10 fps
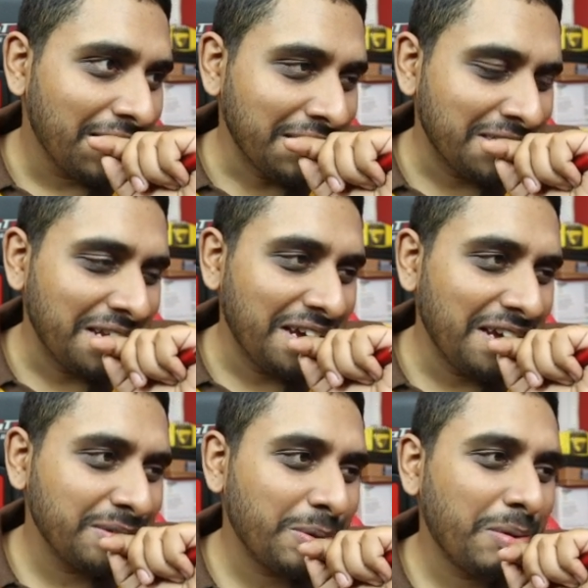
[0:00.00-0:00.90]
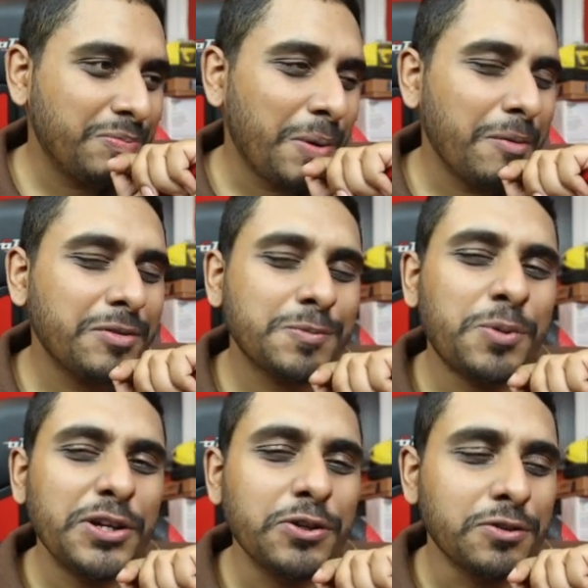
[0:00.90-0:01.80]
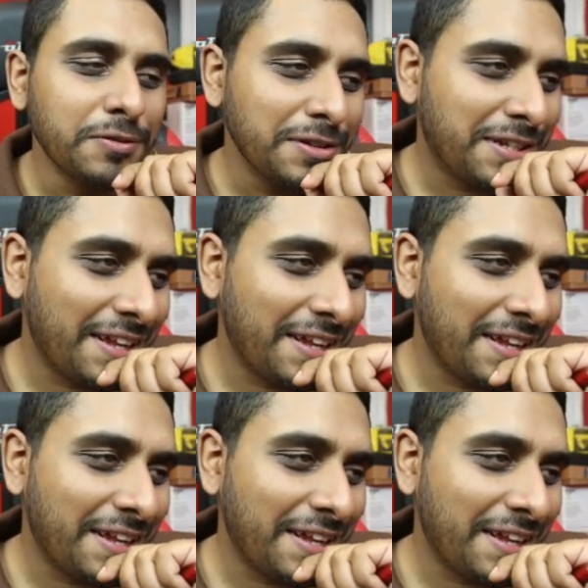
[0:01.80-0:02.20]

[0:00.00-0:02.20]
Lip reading: It was pretty good.